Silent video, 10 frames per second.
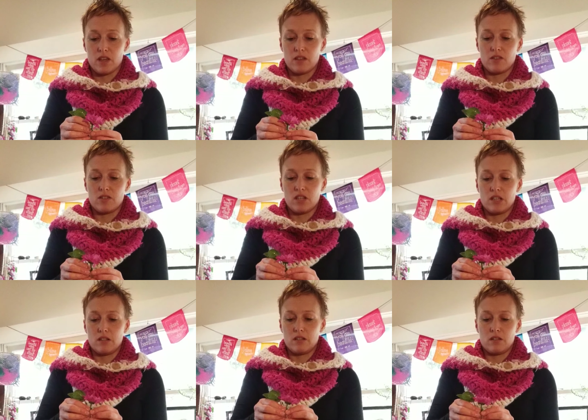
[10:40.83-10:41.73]
those
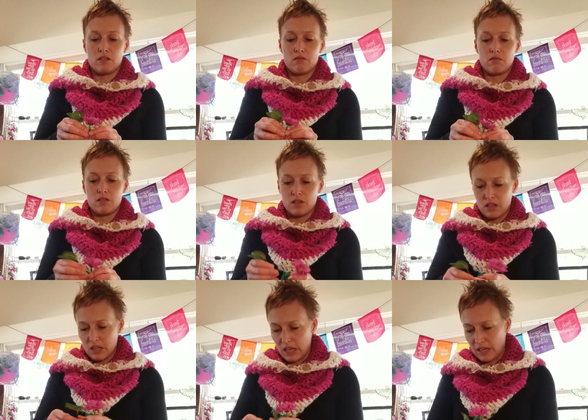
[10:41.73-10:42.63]
chickens,
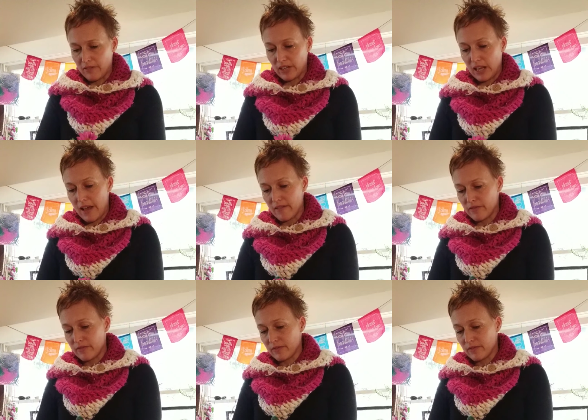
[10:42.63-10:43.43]
they're loving life.